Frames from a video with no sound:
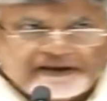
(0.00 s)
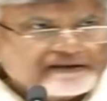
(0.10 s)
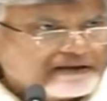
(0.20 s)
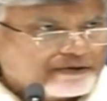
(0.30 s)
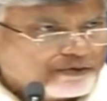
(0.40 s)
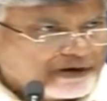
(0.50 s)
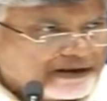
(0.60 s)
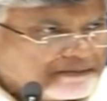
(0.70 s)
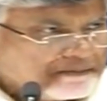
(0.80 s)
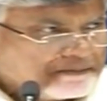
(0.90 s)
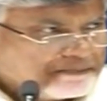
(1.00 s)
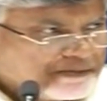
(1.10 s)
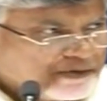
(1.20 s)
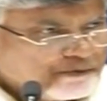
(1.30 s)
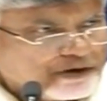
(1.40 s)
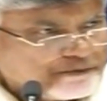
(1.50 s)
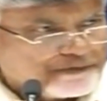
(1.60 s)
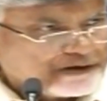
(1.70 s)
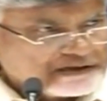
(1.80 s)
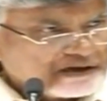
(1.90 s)
is enrolling. One
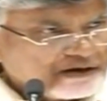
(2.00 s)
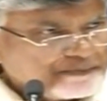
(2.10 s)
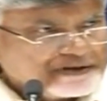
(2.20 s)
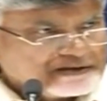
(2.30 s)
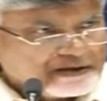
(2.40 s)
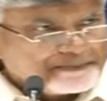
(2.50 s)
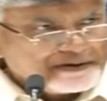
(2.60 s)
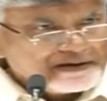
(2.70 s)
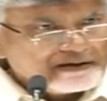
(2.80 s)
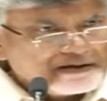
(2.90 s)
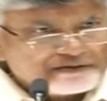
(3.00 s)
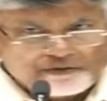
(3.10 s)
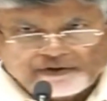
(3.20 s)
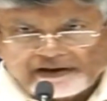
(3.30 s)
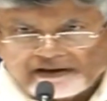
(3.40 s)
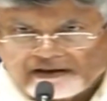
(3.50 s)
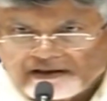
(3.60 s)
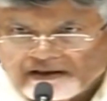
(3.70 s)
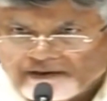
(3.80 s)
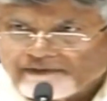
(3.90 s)
function of BJP is ruling.
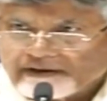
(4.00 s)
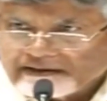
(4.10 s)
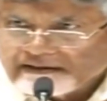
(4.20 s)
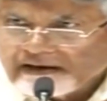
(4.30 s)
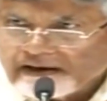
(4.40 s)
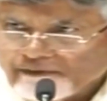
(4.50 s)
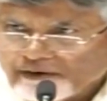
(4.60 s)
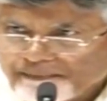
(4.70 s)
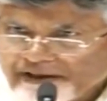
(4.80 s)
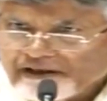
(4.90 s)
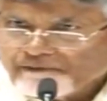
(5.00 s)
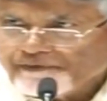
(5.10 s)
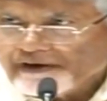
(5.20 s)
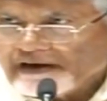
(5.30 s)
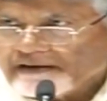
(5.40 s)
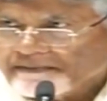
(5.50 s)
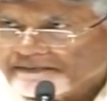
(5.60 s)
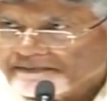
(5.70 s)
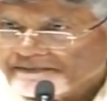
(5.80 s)
What is the level playing field?